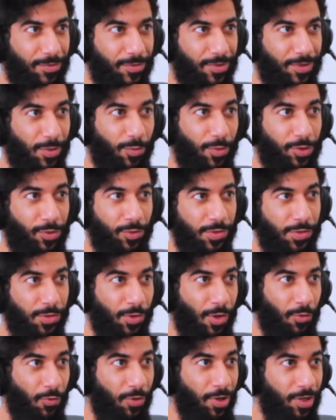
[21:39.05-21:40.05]
someone who
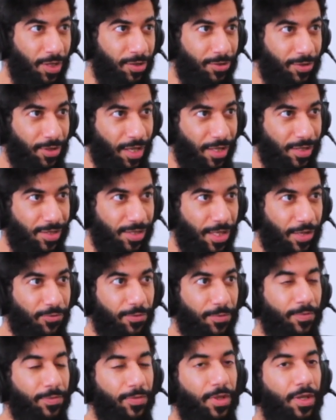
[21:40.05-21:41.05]
is not really into that
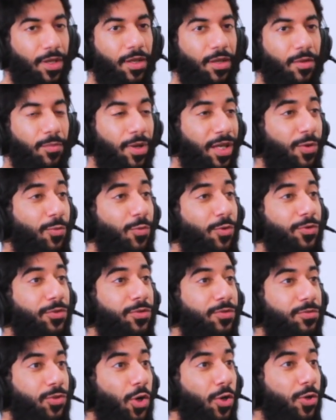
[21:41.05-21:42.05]
stuff. But he
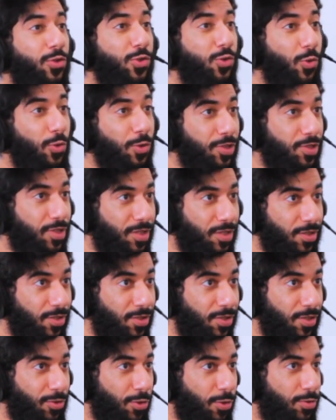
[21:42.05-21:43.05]
will talk
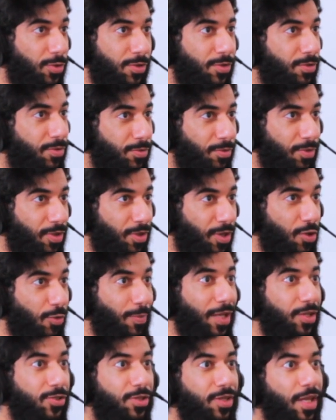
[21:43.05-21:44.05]
sources, he knows,
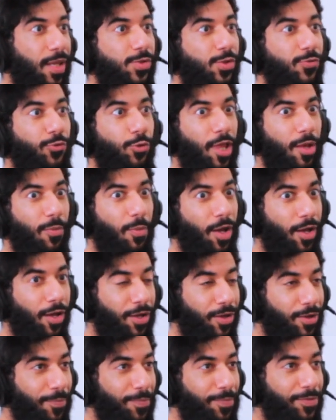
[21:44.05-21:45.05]
he'll mention names of
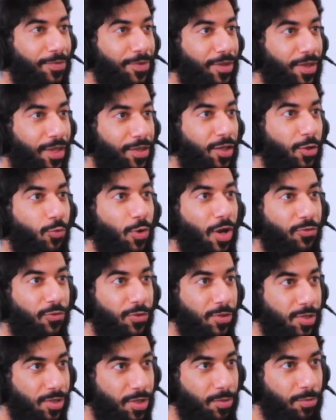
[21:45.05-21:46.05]
ulama and he'll
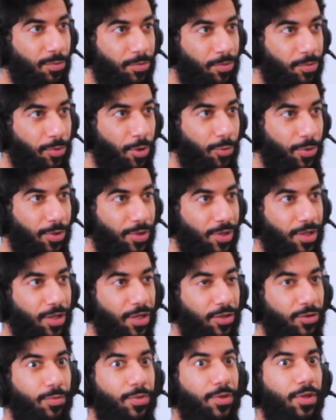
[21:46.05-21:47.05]
reference them
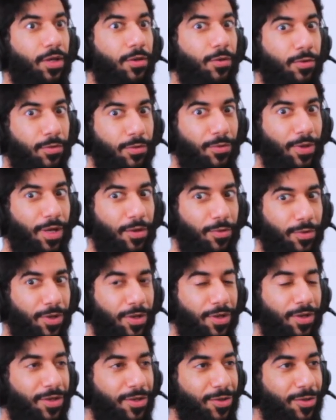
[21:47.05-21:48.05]
properly. Mm. And you'll be like, oh, wow,
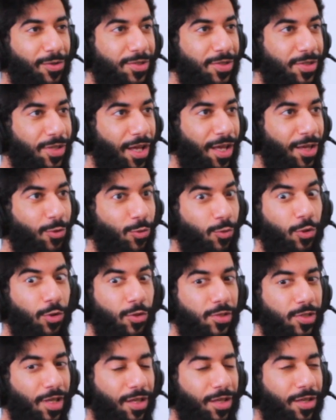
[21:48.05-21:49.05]
you know, this guy who
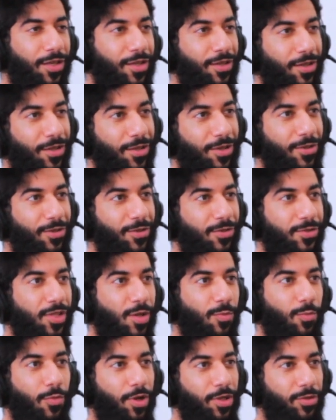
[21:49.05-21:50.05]
looks like
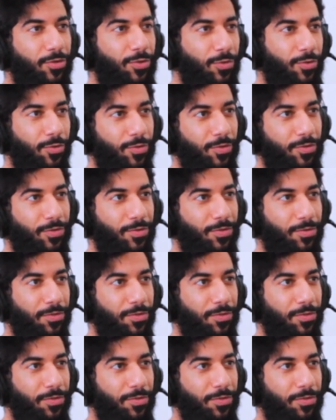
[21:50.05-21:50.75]
someone who,